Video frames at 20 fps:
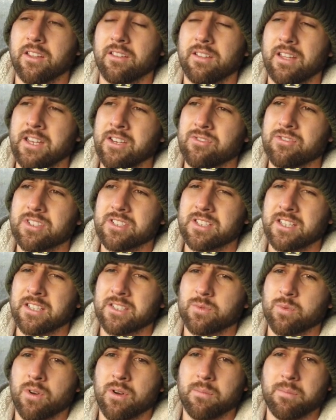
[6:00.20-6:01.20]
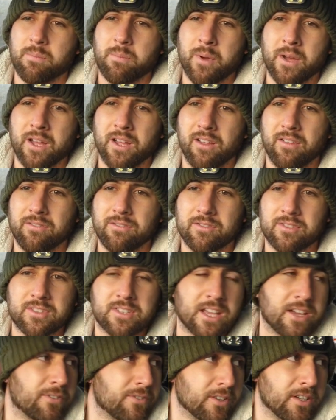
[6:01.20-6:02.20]
interesting swap, but
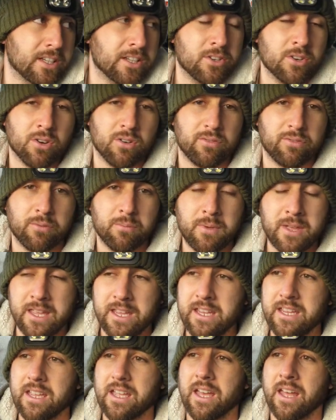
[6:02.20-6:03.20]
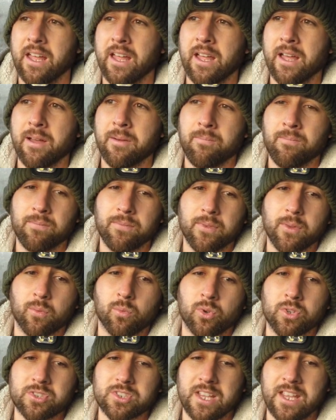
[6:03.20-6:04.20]
definitely not for me,
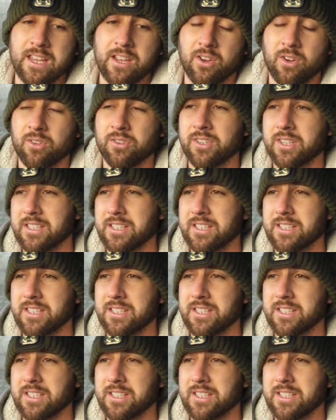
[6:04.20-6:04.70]
was a Honda